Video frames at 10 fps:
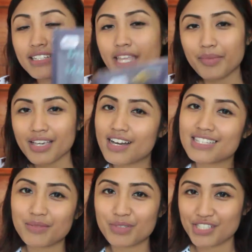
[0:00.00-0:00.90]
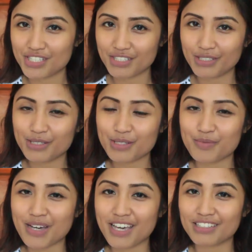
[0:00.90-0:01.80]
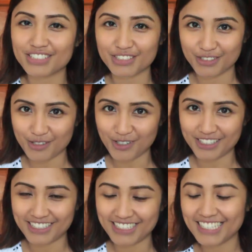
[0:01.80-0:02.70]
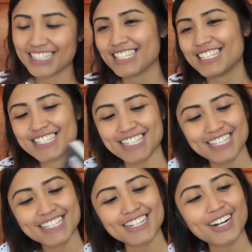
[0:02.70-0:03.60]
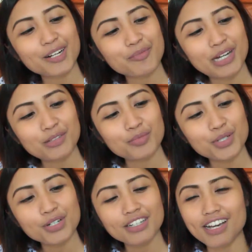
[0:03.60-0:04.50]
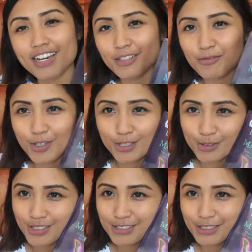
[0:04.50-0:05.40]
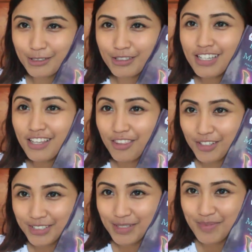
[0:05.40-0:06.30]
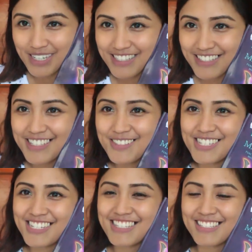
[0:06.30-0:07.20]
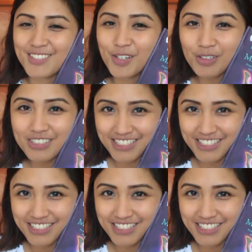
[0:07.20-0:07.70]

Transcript: Demigods and Magicians by Rick Riordan. This is a hardbound book. Got it for 230 pesos, which is a total